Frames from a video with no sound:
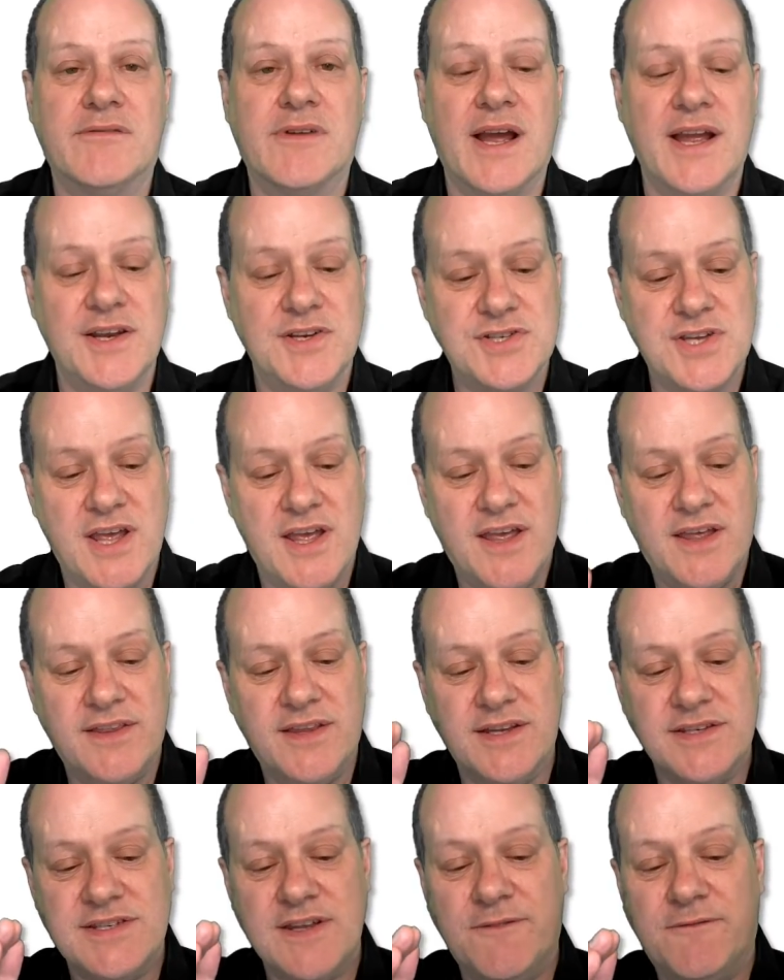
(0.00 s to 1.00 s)
range
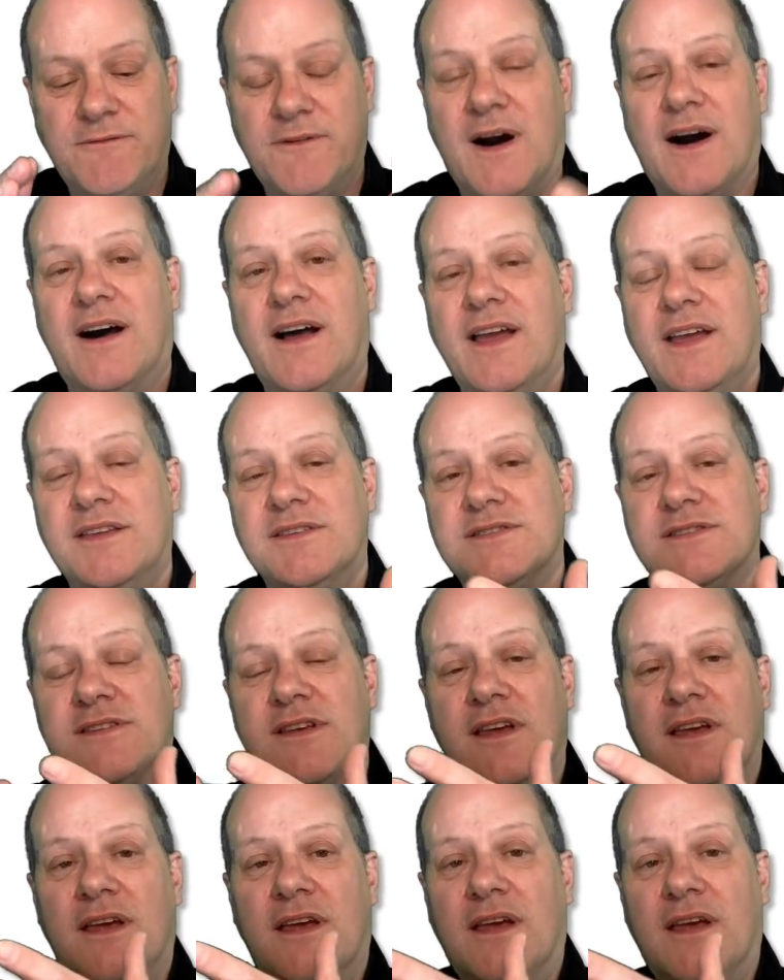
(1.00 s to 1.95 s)
that defines,